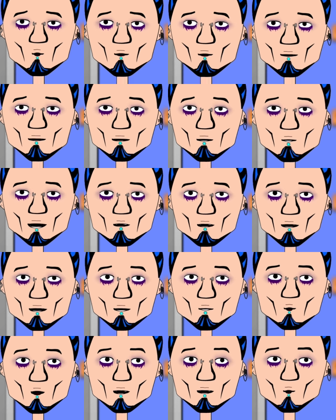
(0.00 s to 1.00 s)
you didn't take a
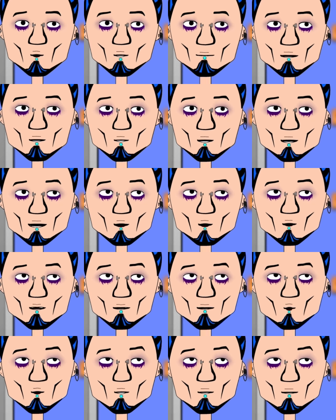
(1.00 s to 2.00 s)
bunch of allergy medicine when you were
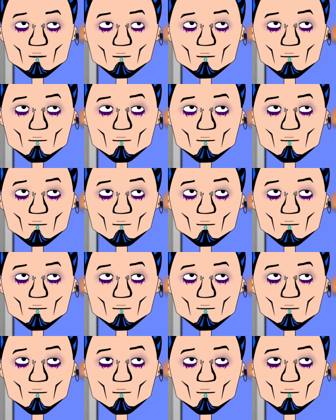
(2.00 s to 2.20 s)
a kid?